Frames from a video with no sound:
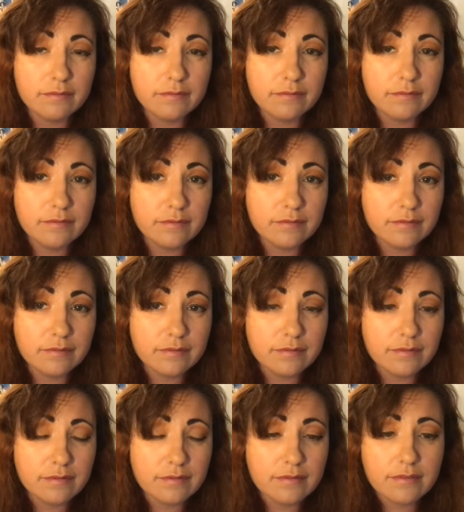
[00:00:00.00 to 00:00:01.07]

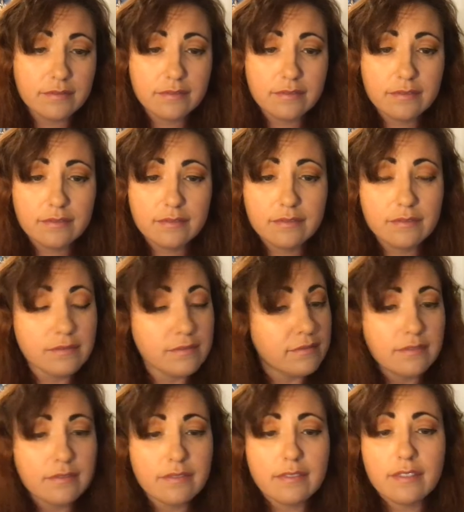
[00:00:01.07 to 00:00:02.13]

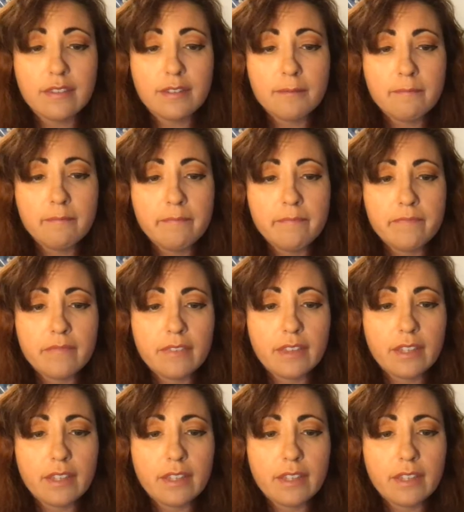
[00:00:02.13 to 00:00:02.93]
[no speech]